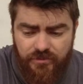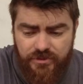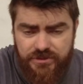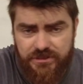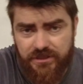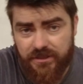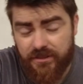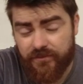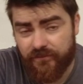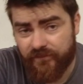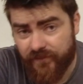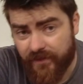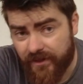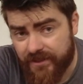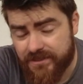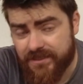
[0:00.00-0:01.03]
was
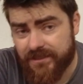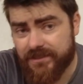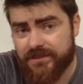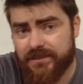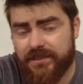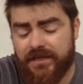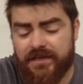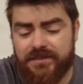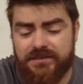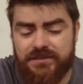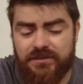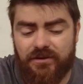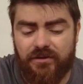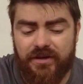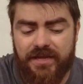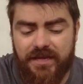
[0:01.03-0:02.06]
converted, and
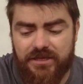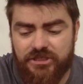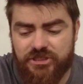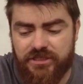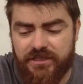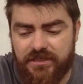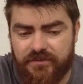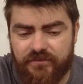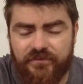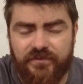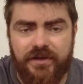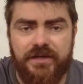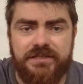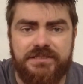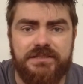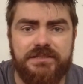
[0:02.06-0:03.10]
I actually
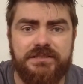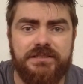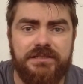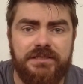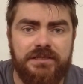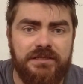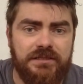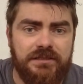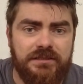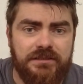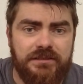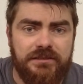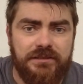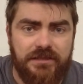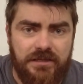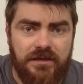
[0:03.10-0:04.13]
converted
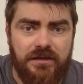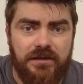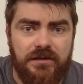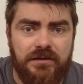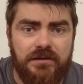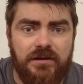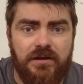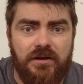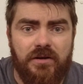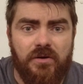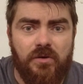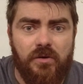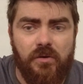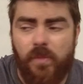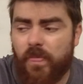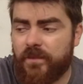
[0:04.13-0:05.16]
the car
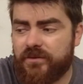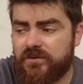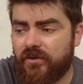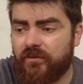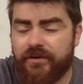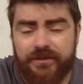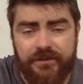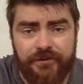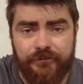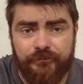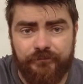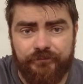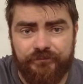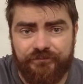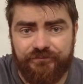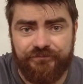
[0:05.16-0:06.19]
on the dyno,
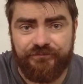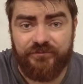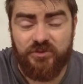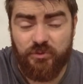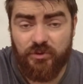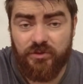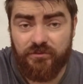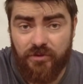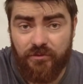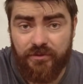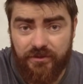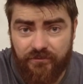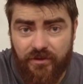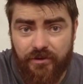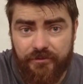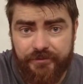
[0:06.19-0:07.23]
so on the
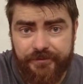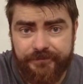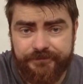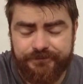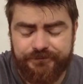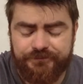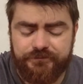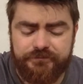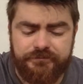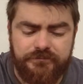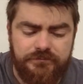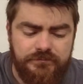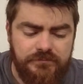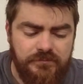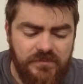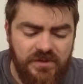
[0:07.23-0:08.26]
rolling road.
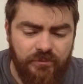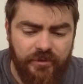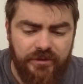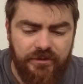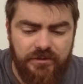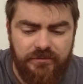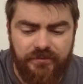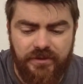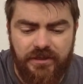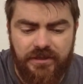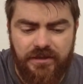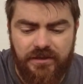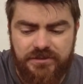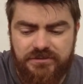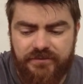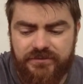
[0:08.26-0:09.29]
And when you convert a
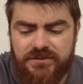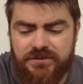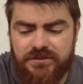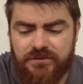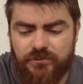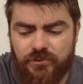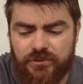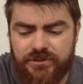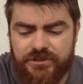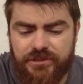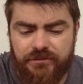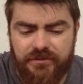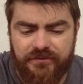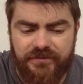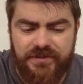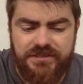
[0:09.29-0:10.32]
car to Evans waterless
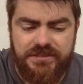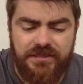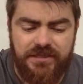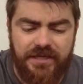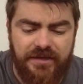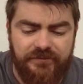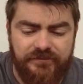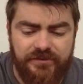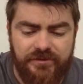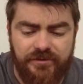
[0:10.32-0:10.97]
coolant, the first thing you have to